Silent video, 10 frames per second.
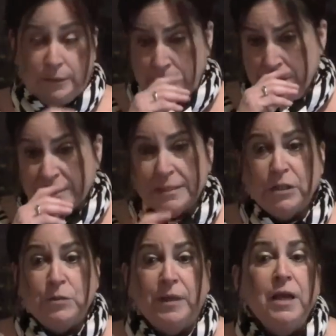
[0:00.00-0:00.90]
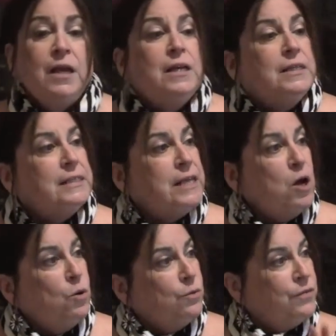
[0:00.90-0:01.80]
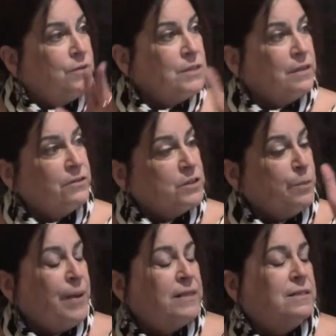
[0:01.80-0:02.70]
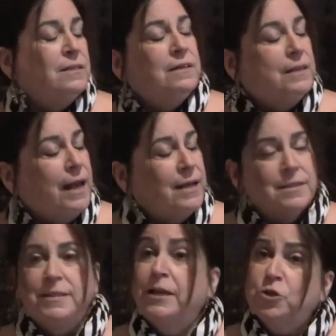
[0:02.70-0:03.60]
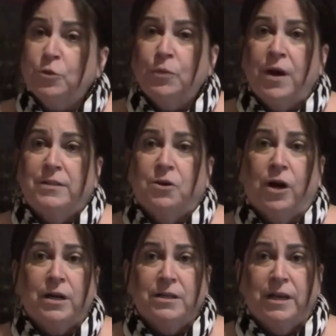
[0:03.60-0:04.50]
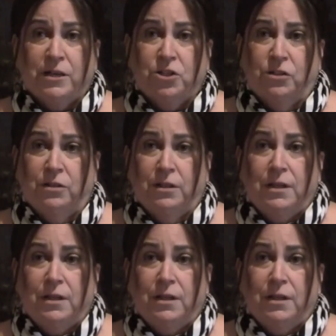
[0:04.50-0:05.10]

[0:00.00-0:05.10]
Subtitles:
Excuse me. So there's a best-in-class enterprise architecture.